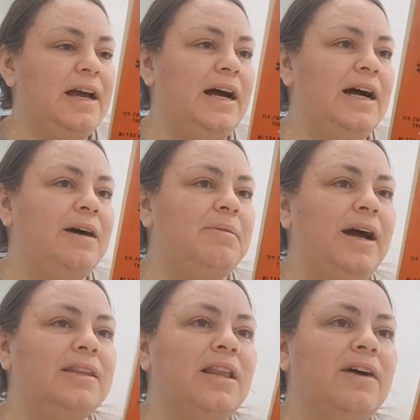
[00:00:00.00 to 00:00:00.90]

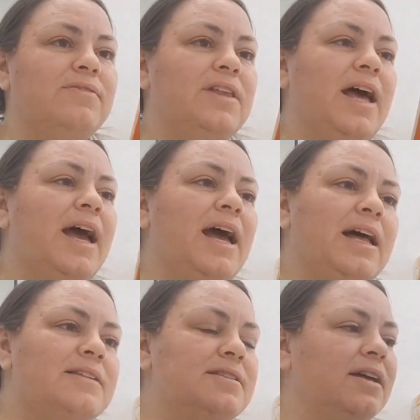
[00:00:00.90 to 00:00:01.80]
I love the
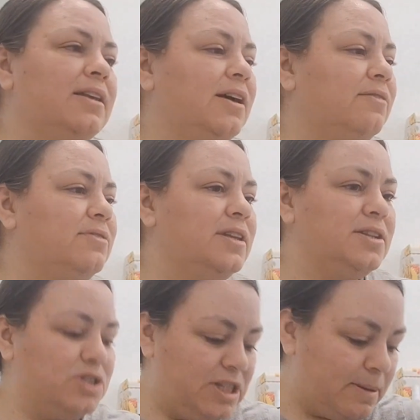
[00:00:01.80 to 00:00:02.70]
ads. I love the
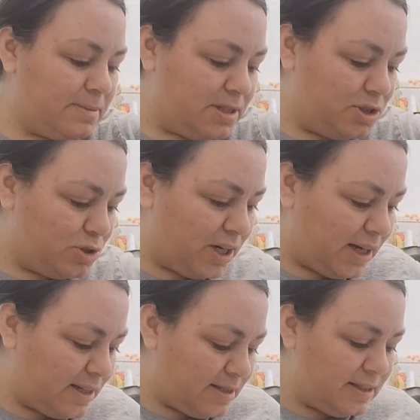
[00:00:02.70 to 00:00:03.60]
tips and
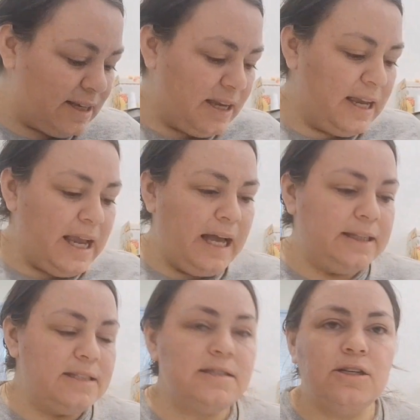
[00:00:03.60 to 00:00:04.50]
tricks. And
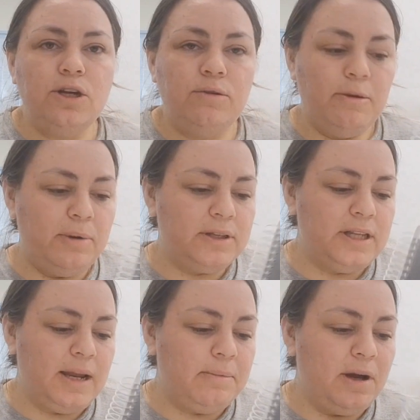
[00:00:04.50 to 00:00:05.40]
this is a newer book
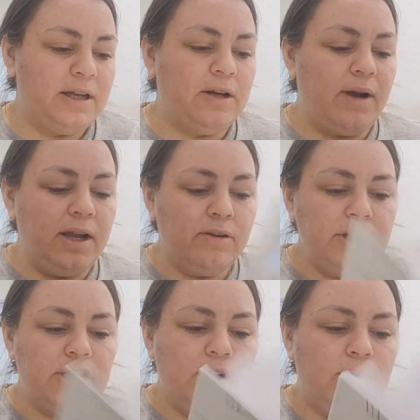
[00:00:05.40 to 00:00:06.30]
that I bought. Now, I
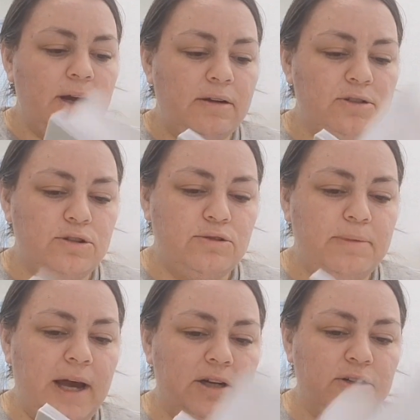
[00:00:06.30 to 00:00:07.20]
already know how to
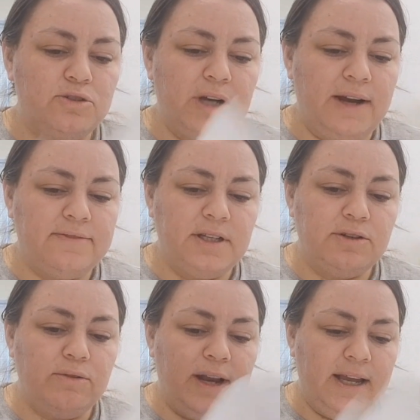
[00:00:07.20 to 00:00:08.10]
pattern, draft,
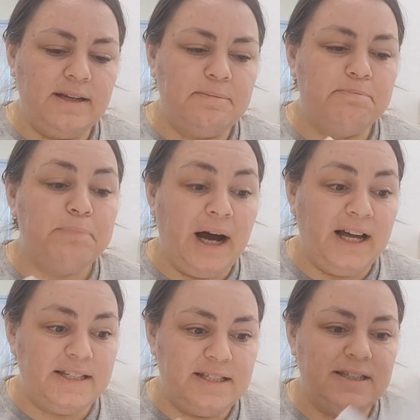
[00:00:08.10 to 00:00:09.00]
and grade,
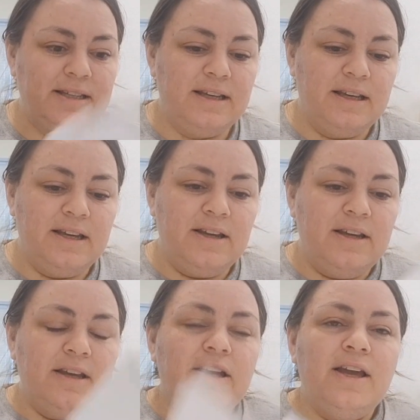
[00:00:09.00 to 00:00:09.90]
but
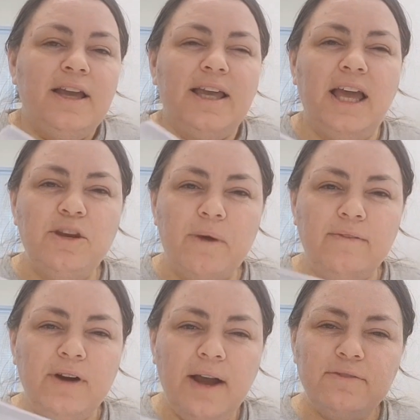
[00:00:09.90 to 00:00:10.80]
can you
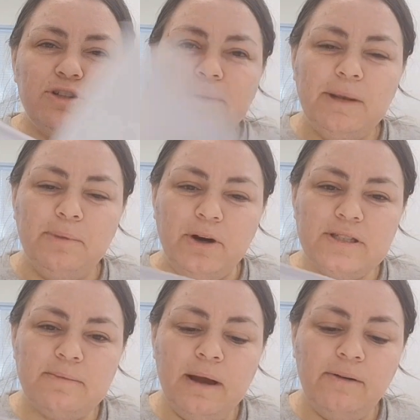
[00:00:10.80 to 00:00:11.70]
ever have too many
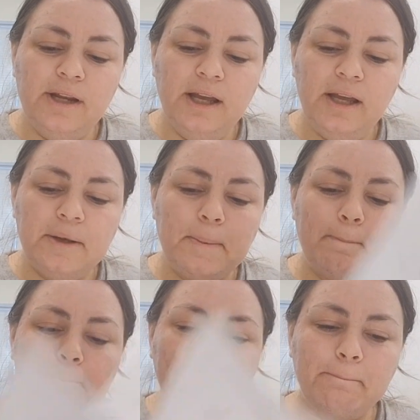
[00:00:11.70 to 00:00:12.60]
books about it?
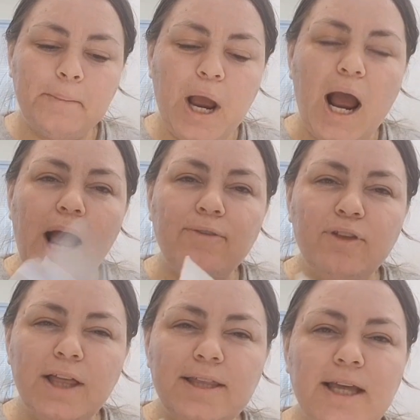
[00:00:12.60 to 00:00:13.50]
I
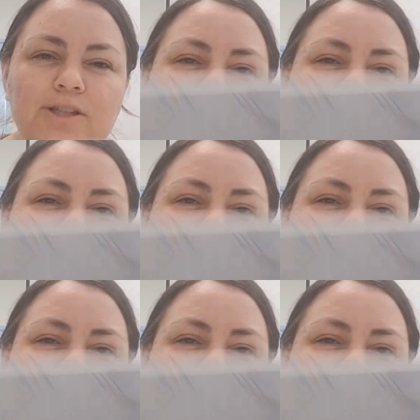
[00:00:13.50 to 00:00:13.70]
feel like the